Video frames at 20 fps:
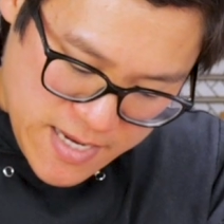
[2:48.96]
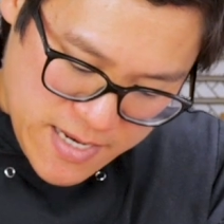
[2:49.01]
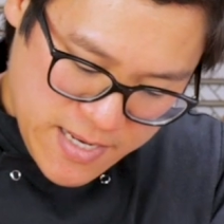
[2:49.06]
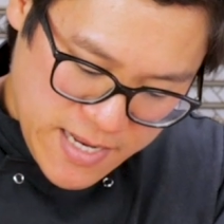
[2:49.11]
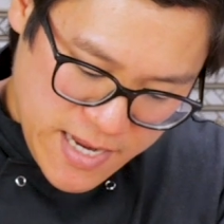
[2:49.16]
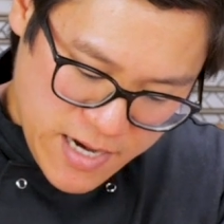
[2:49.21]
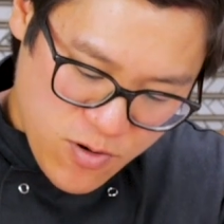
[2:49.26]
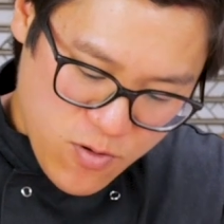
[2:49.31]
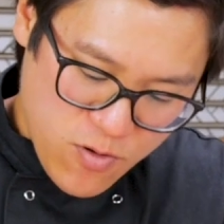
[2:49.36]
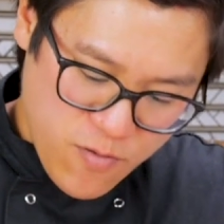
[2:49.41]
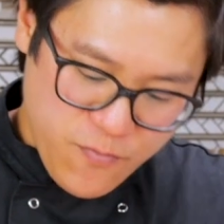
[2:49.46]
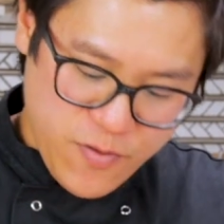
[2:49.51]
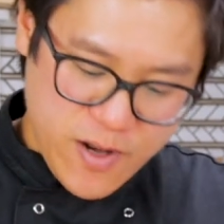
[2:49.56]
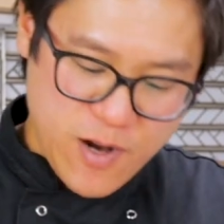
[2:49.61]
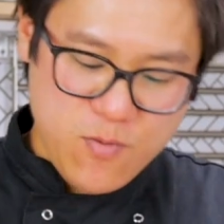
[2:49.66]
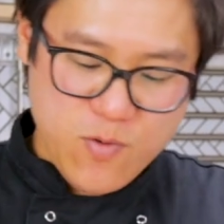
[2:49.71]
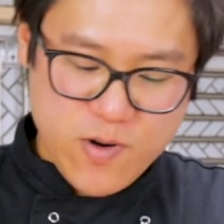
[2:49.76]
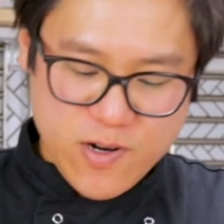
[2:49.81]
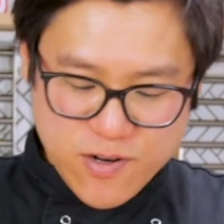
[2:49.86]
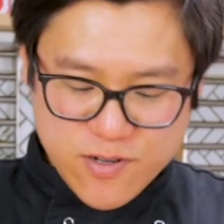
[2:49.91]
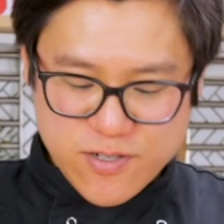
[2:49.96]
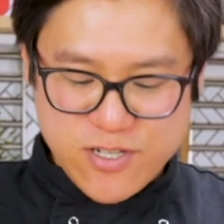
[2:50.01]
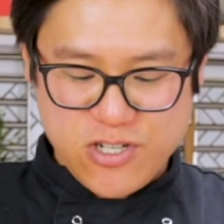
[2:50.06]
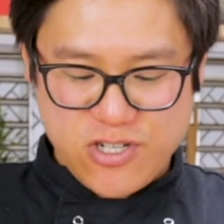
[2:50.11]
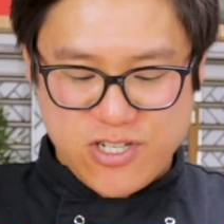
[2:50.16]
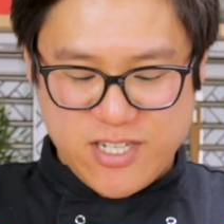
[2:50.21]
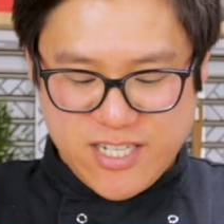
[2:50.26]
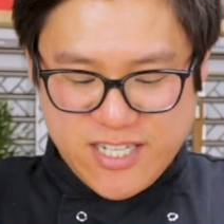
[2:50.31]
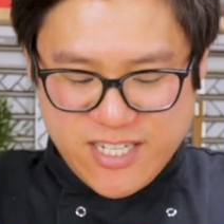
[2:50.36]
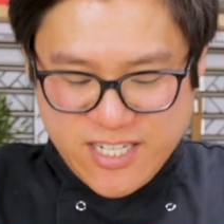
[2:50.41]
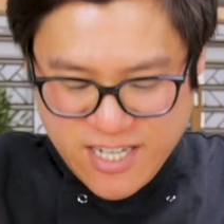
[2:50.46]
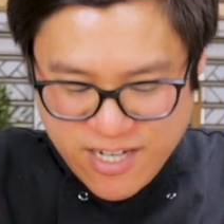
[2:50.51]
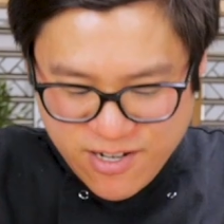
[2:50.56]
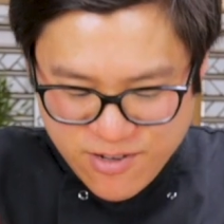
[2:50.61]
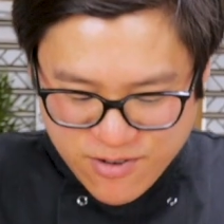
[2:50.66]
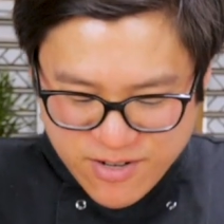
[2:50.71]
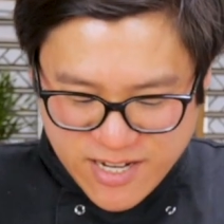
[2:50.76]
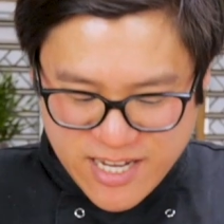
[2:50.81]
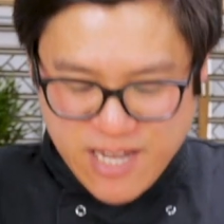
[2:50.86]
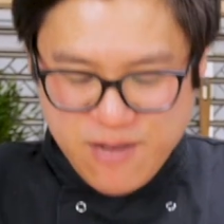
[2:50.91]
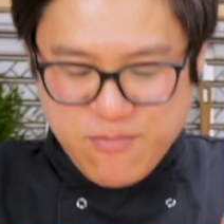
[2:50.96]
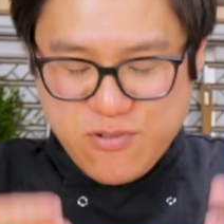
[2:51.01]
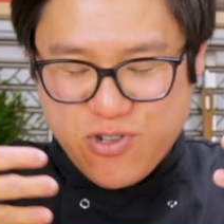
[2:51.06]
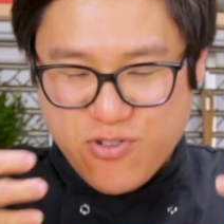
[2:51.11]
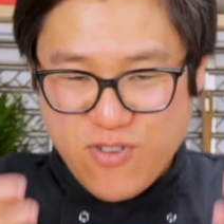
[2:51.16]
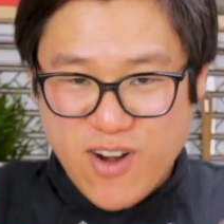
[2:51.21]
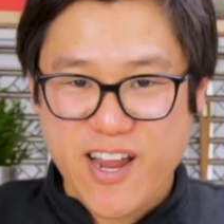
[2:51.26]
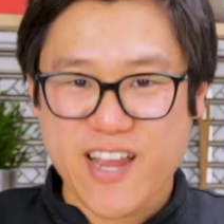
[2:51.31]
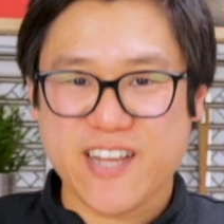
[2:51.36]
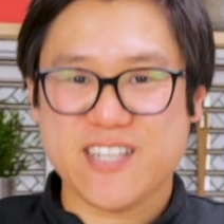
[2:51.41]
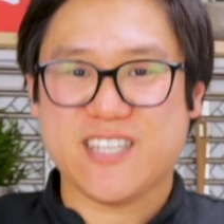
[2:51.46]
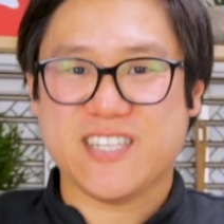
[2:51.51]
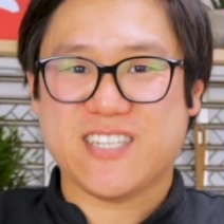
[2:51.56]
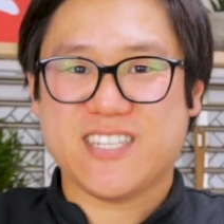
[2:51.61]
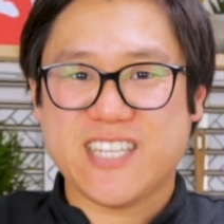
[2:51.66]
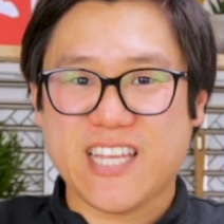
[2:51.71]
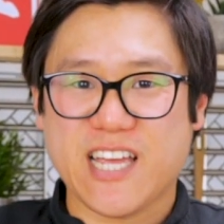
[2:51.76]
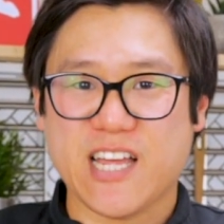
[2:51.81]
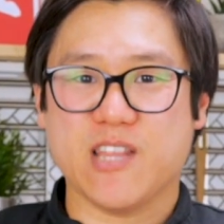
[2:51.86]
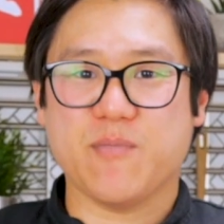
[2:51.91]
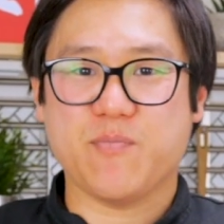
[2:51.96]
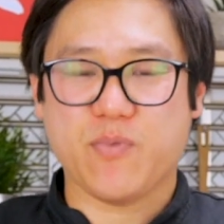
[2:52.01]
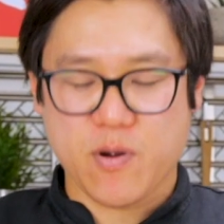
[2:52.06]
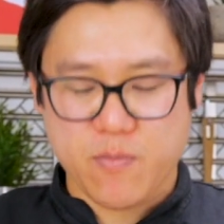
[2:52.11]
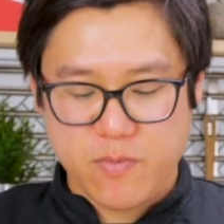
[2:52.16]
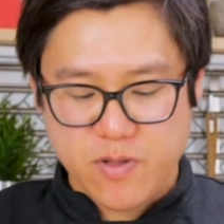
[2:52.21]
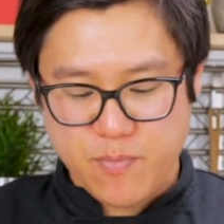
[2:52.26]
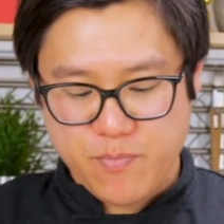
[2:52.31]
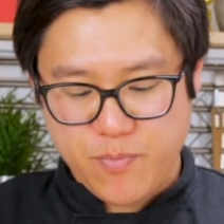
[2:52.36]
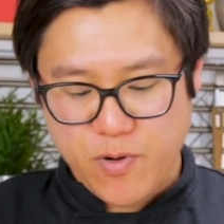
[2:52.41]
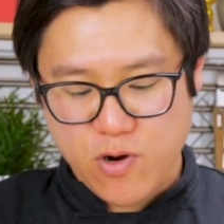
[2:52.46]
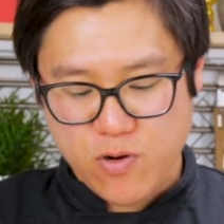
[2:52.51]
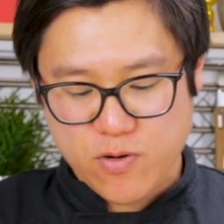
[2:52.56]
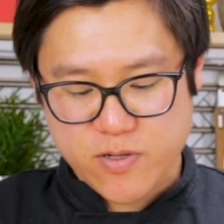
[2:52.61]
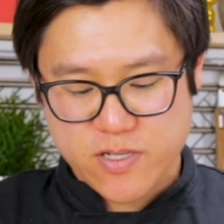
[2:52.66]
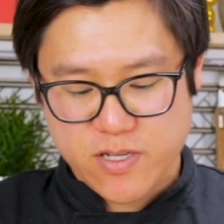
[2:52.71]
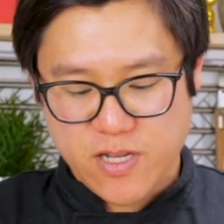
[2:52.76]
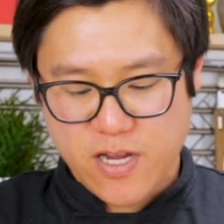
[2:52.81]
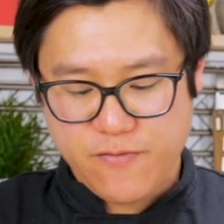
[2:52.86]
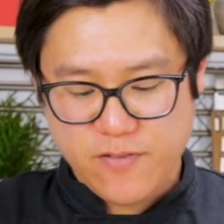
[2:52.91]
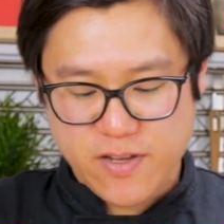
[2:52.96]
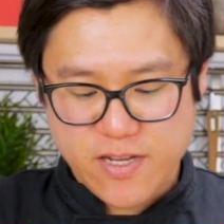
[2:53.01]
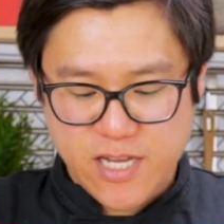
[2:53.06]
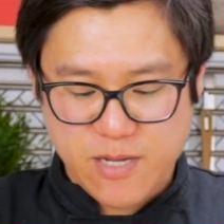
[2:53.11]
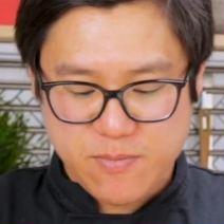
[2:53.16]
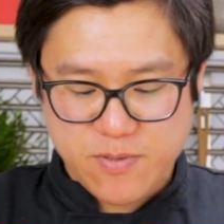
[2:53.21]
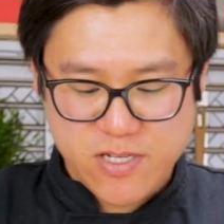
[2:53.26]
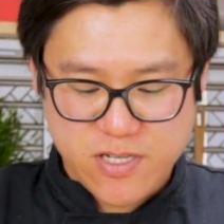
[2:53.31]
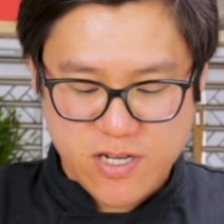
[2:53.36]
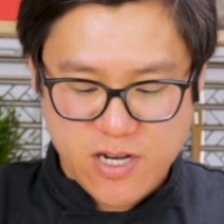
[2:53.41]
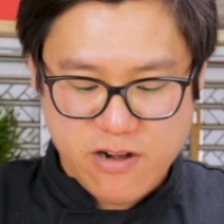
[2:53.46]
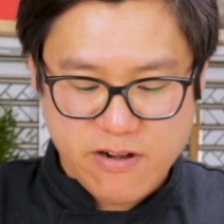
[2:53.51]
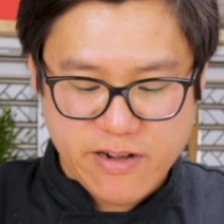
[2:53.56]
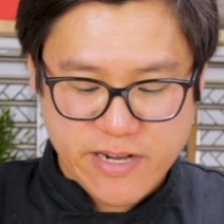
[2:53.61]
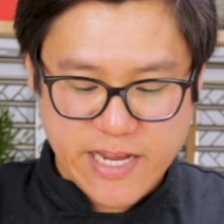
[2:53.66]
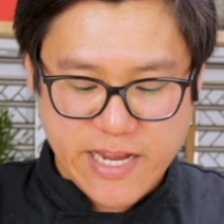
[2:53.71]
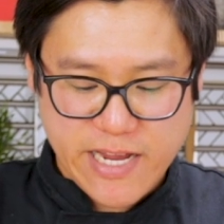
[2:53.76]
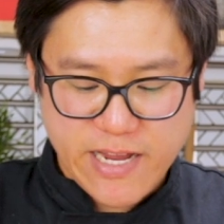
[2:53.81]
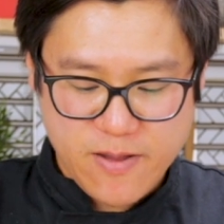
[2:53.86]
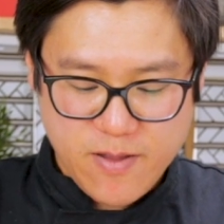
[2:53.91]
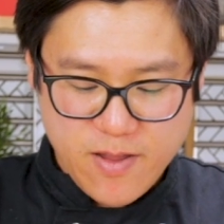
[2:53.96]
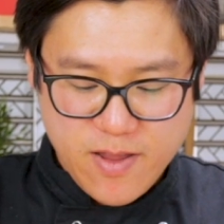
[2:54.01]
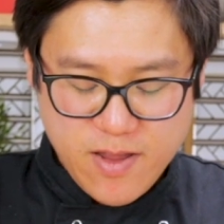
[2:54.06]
And that corn flour will still keep trying to sit at the bottom of the bowl, so you have to keep stirring it